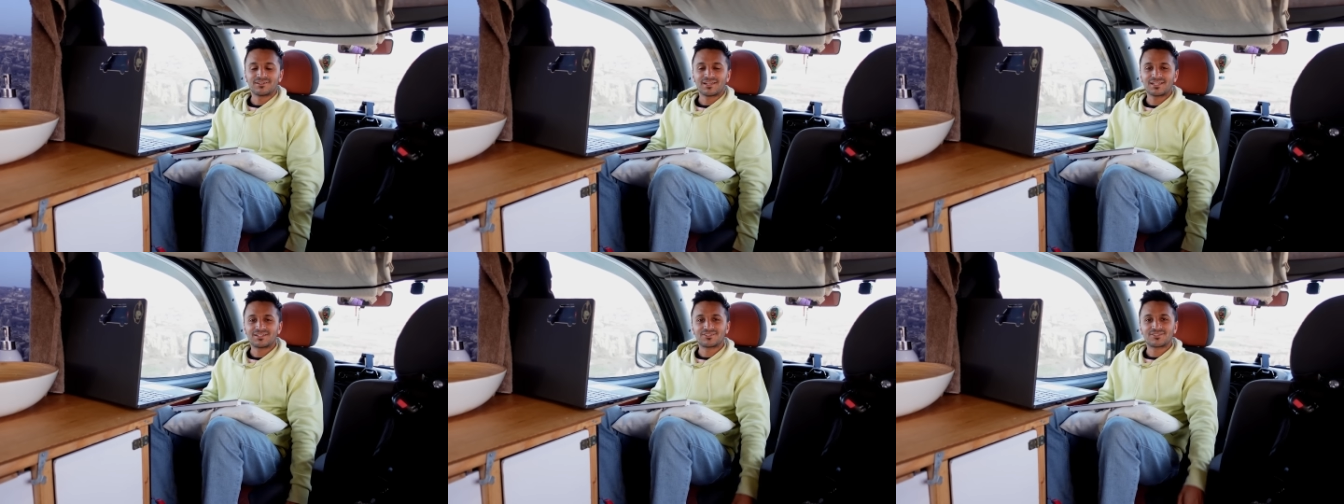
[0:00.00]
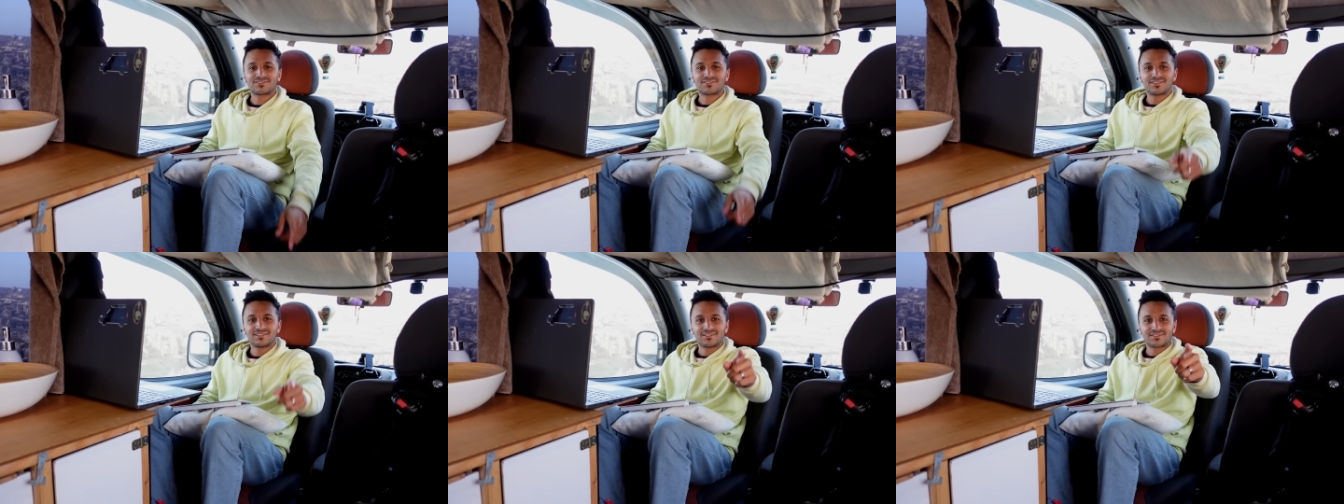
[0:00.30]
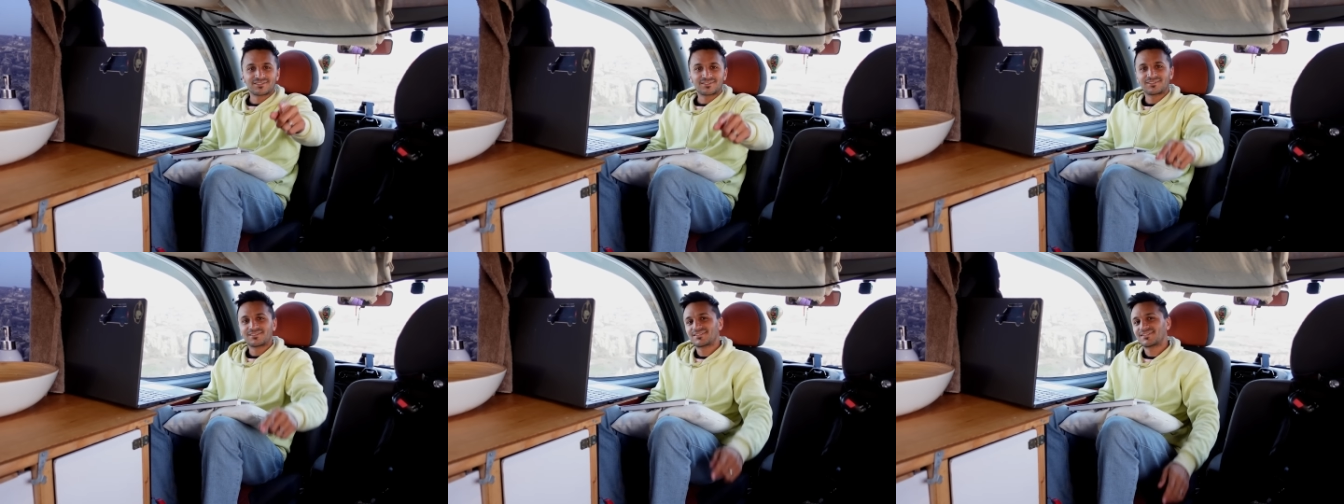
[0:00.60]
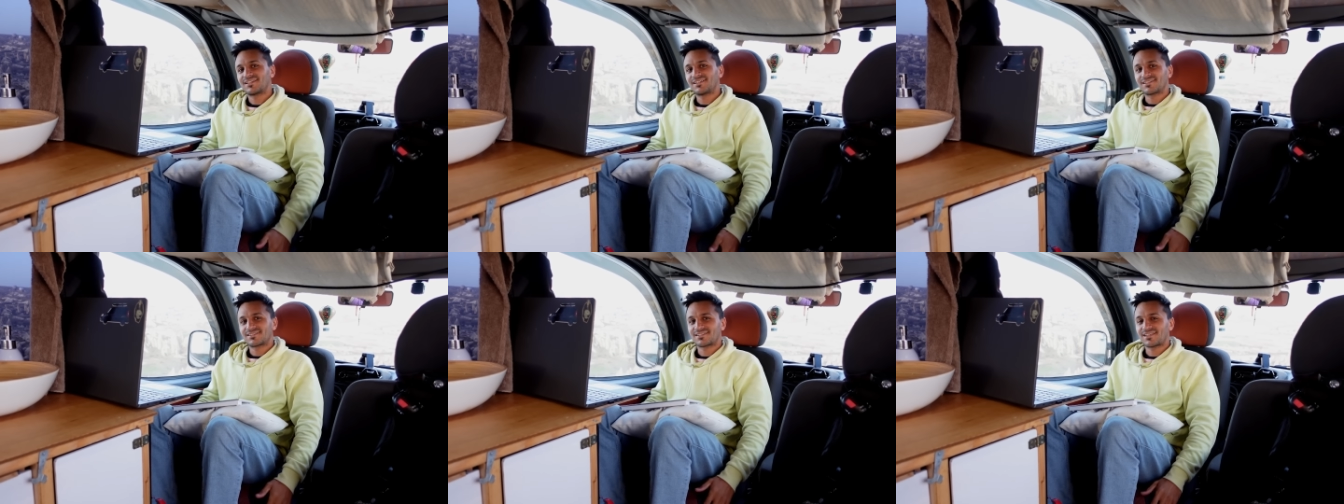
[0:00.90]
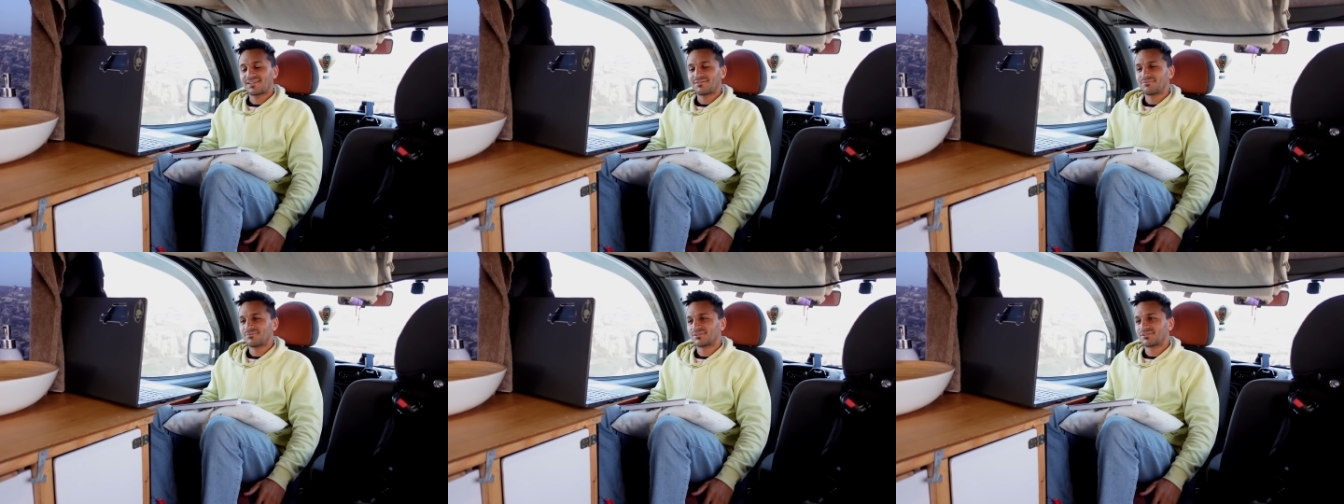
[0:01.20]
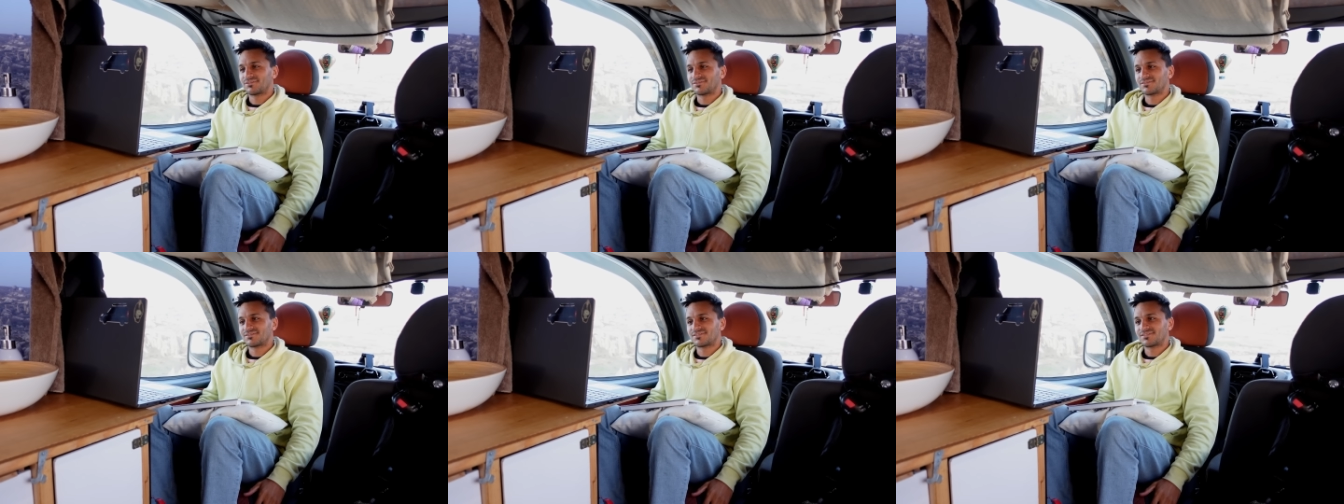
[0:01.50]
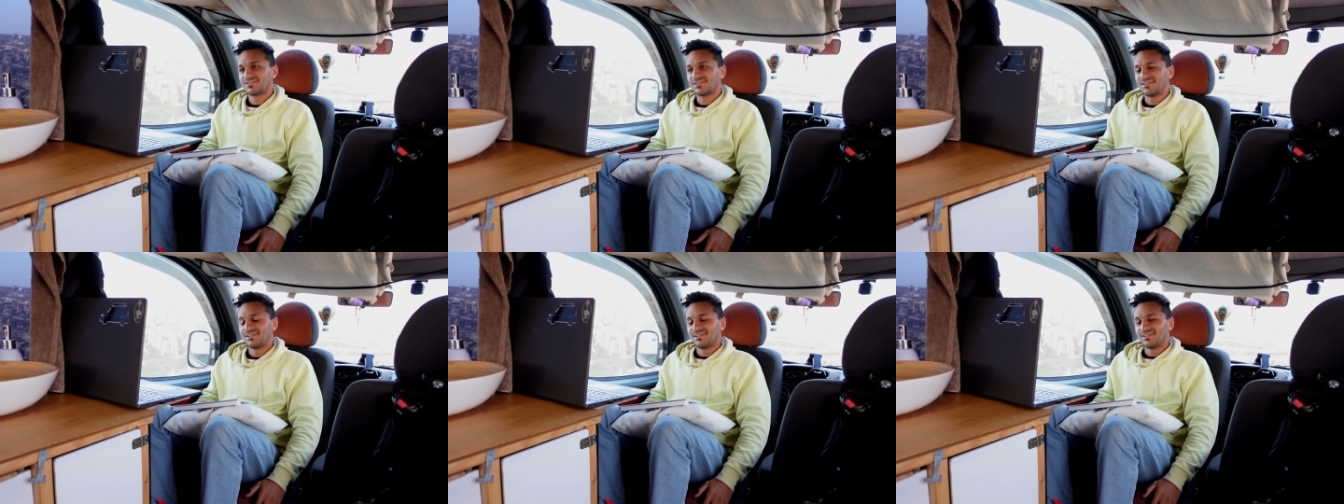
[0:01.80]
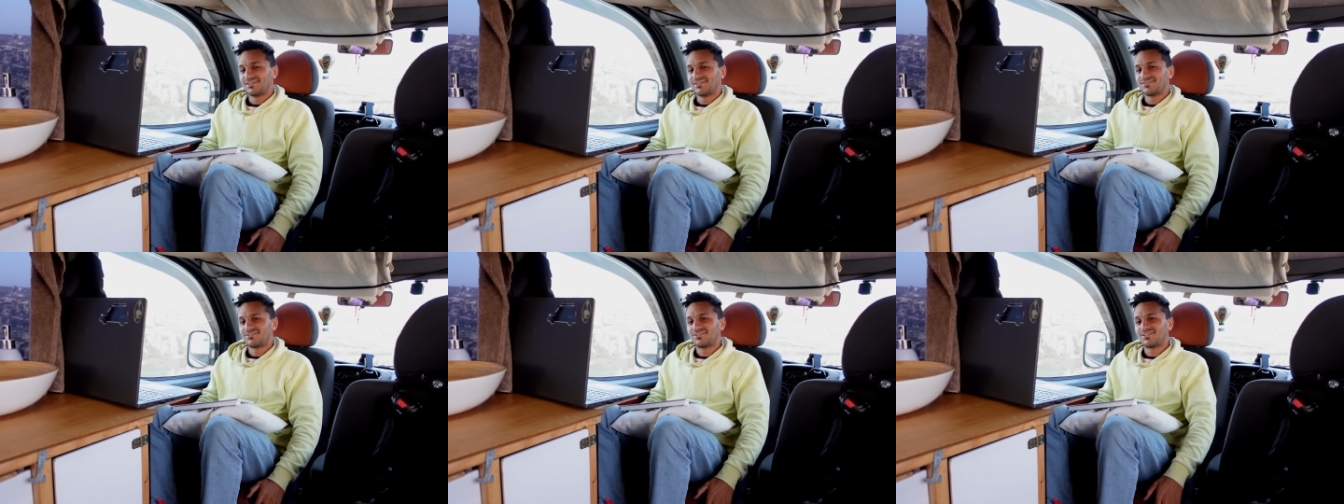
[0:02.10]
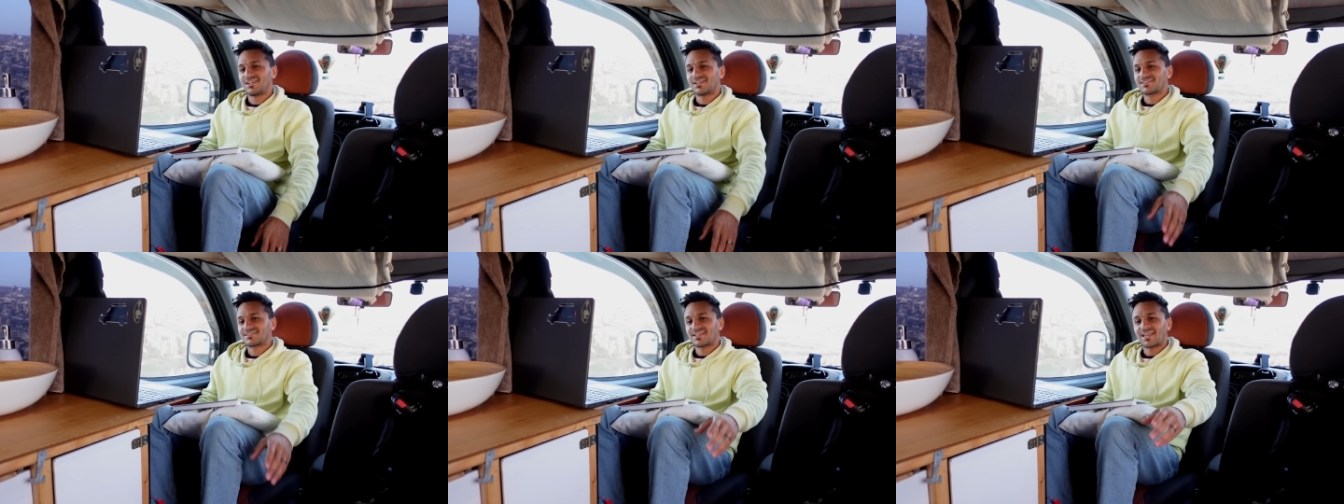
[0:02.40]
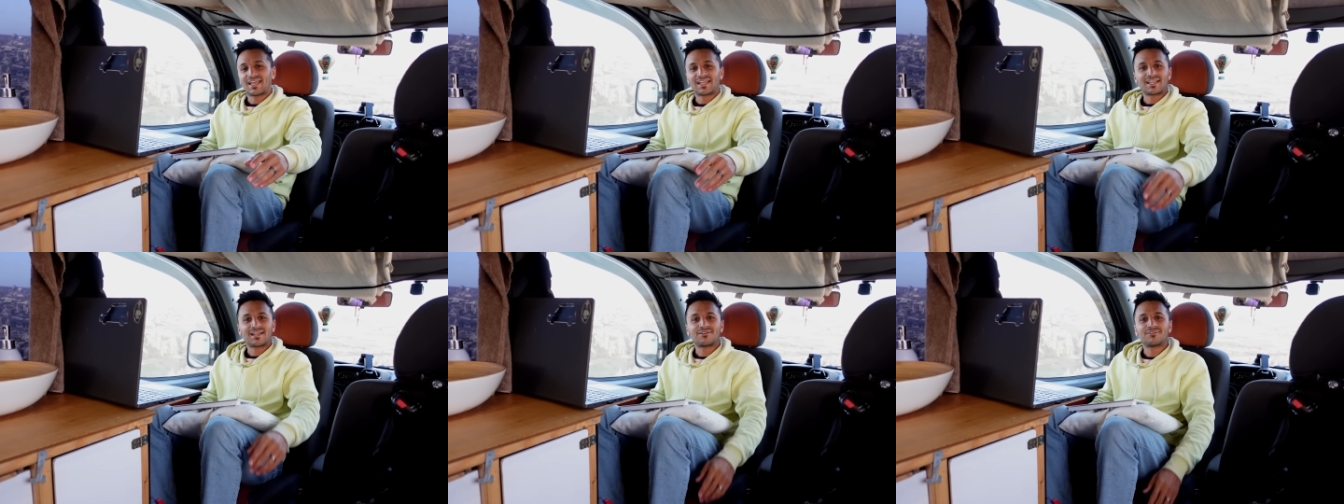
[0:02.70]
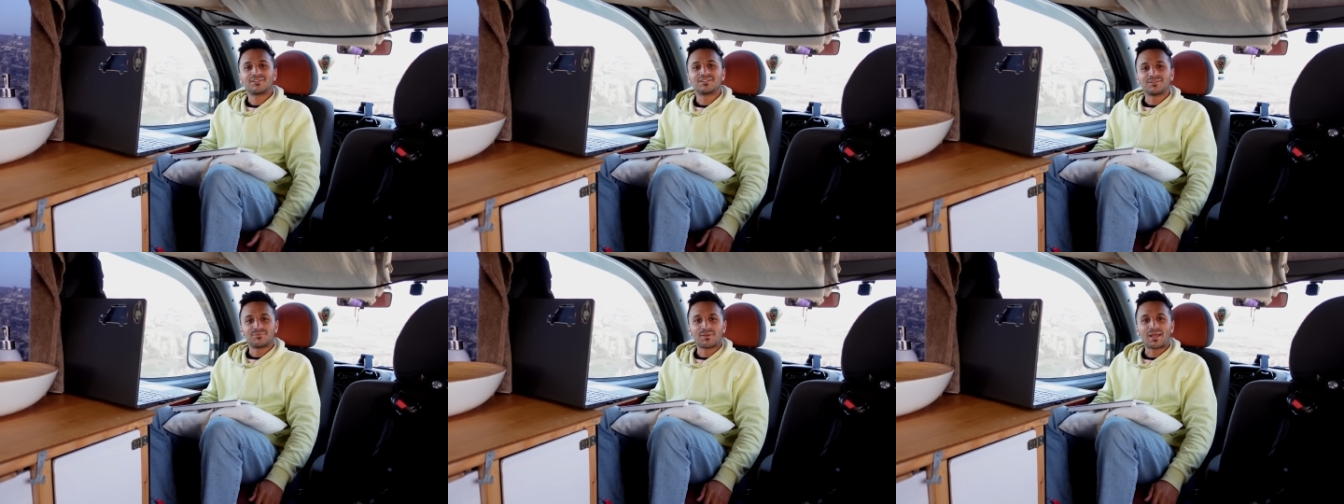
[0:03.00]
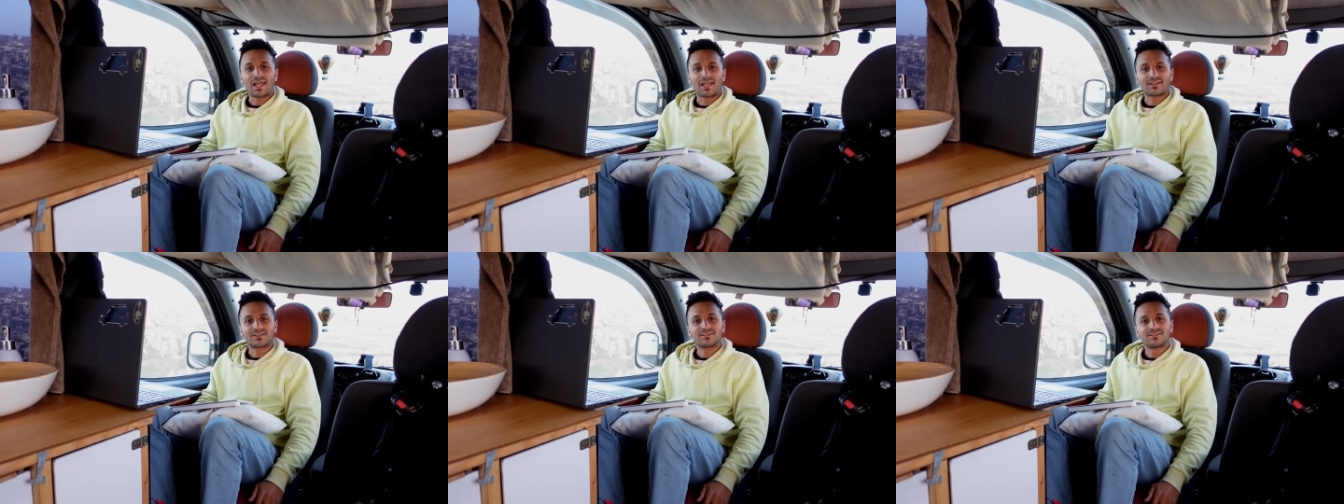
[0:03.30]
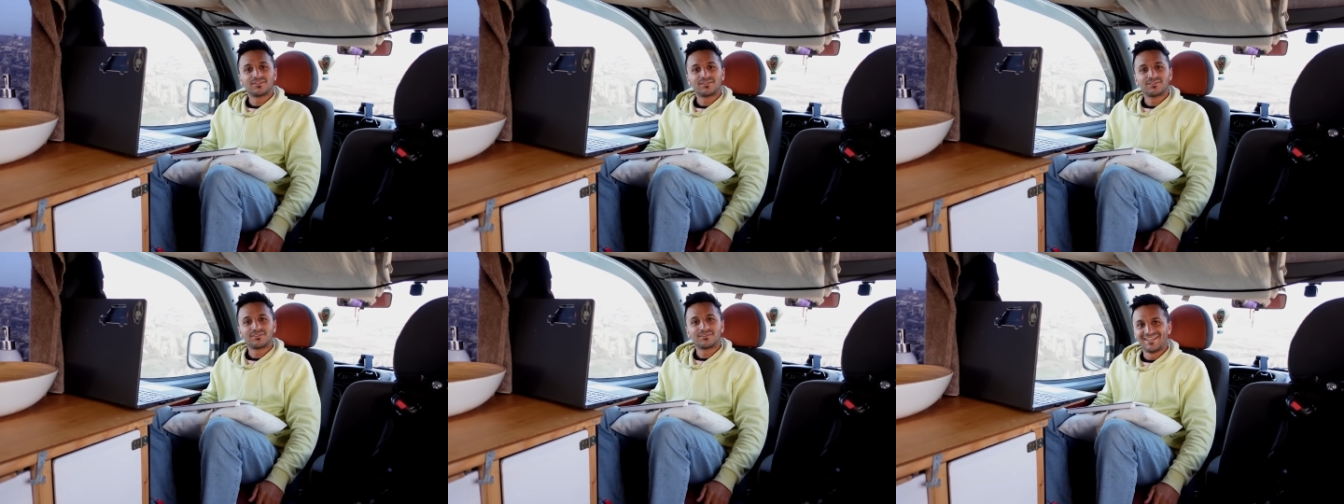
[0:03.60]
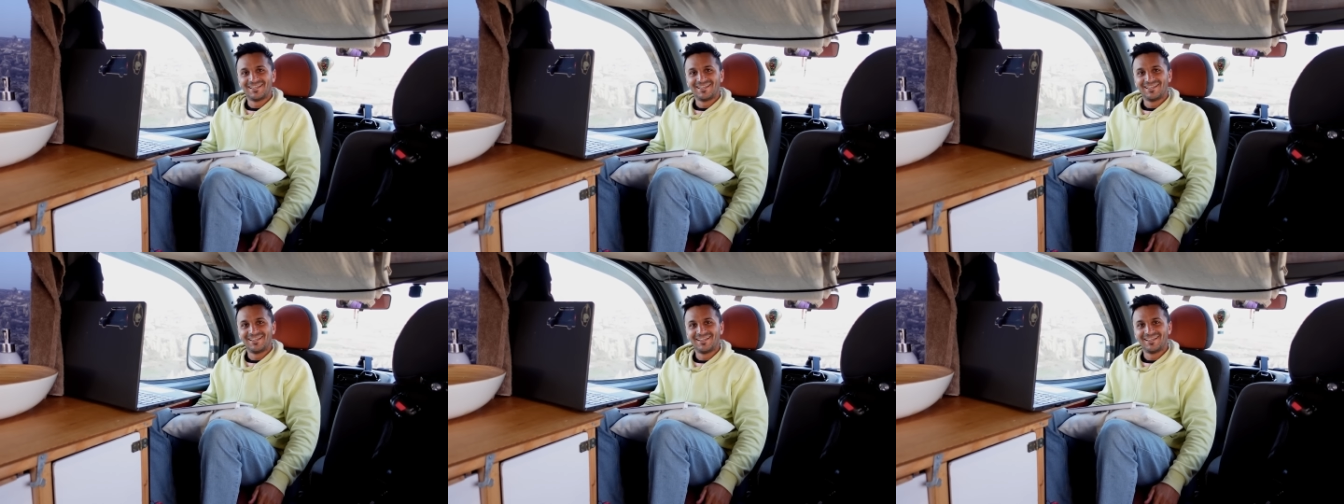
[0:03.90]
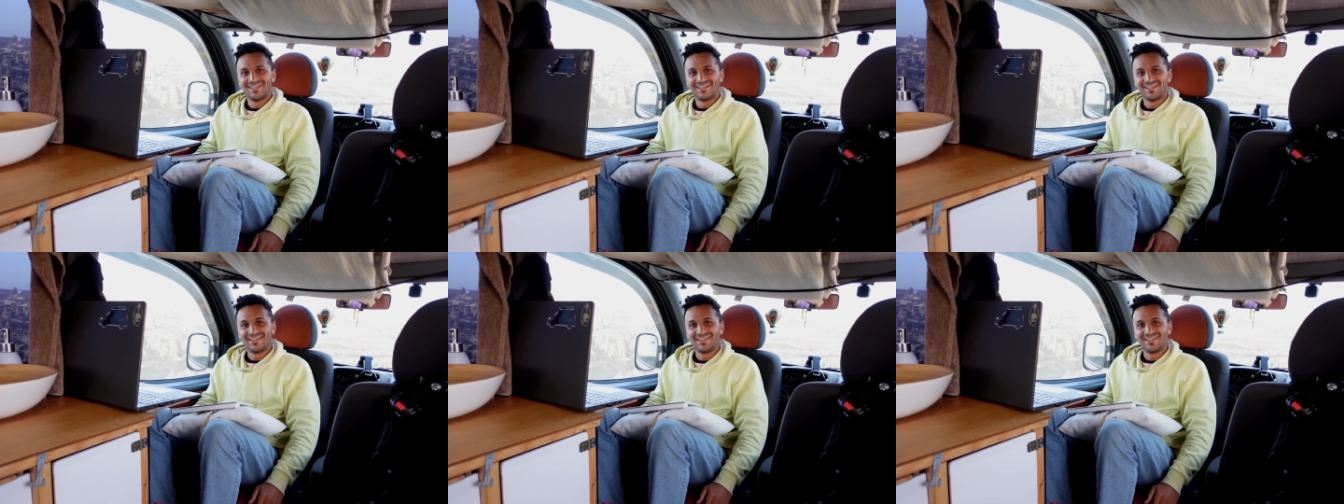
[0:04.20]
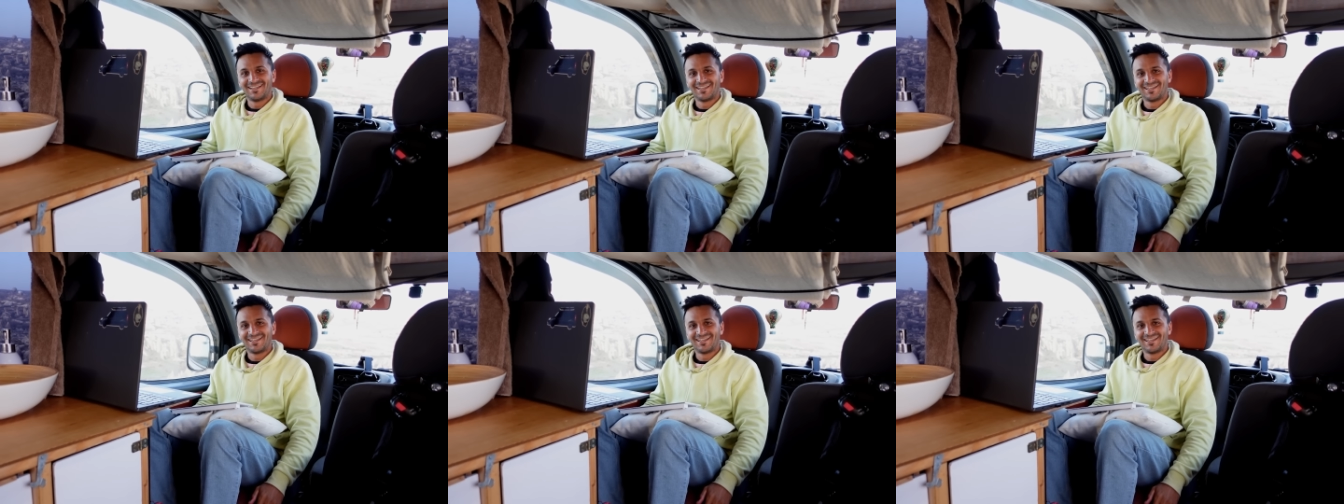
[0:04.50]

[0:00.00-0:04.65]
and Justina can say the same because she gets to hang out in the back. Yeah.